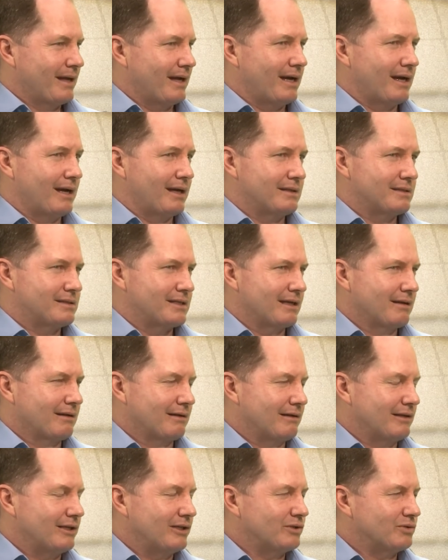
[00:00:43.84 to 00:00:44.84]
And
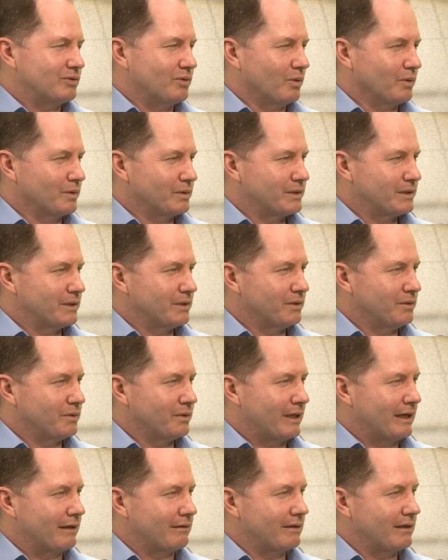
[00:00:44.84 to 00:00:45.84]
secondly, to also
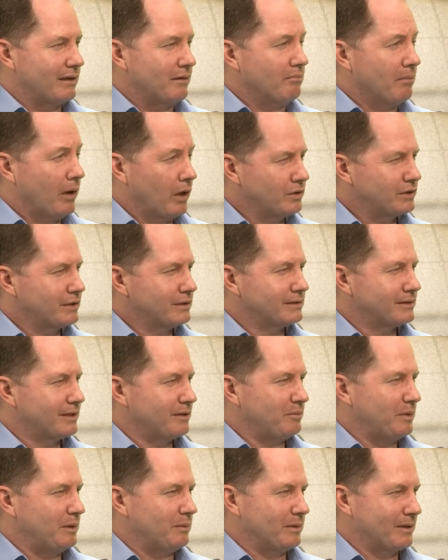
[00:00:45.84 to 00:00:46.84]
get the emotions
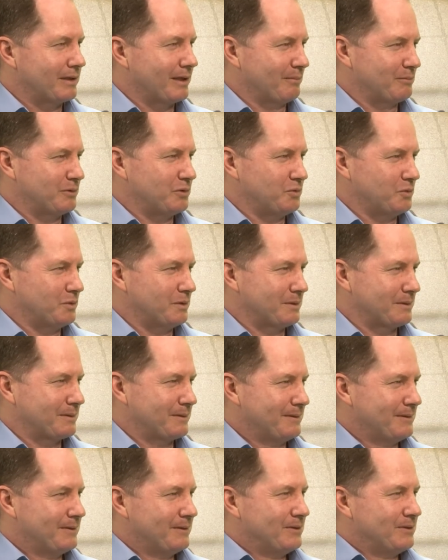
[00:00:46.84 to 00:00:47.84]
that people come to work,
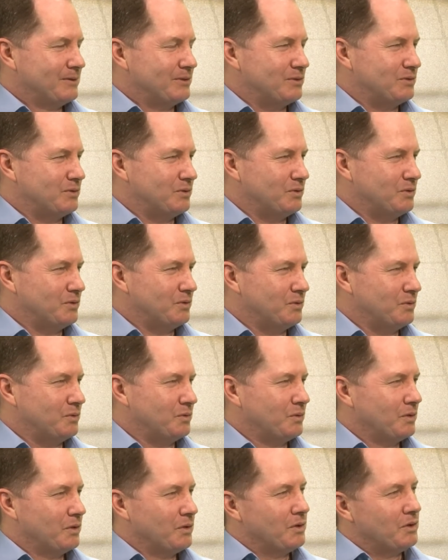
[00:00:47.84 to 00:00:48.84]

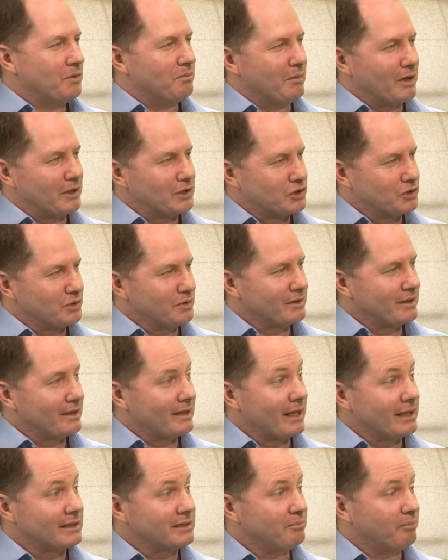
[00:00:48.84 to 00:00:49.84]
to make sure that
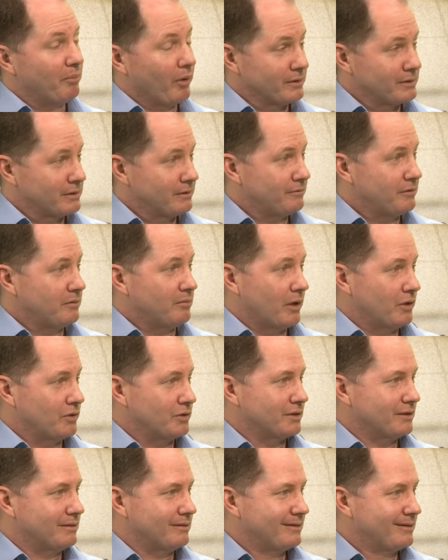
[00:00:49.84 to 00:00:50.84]
that's a positive
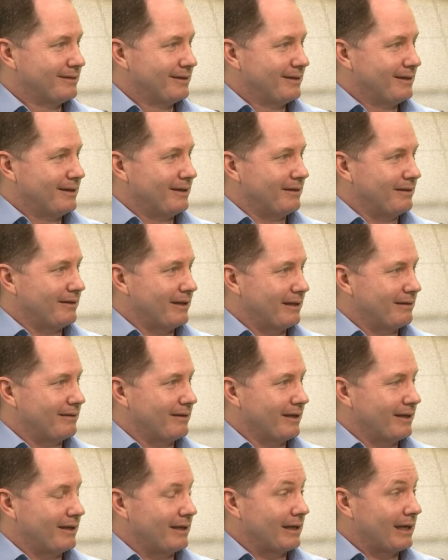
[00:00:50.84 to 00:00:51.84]
emotion that
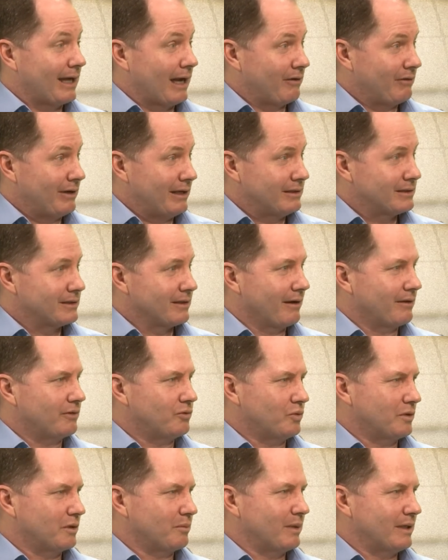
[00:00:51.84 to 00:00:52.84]
they carry inside
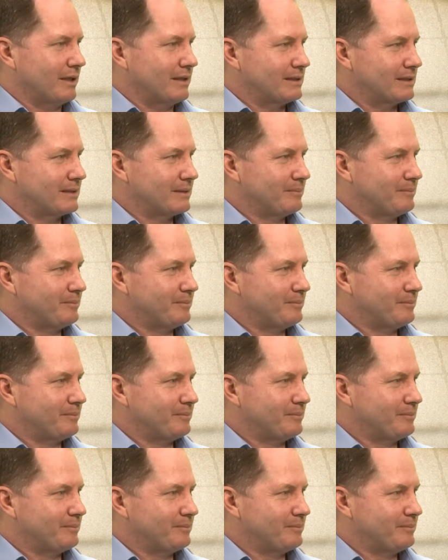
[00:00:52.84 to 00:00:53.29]
the workplace.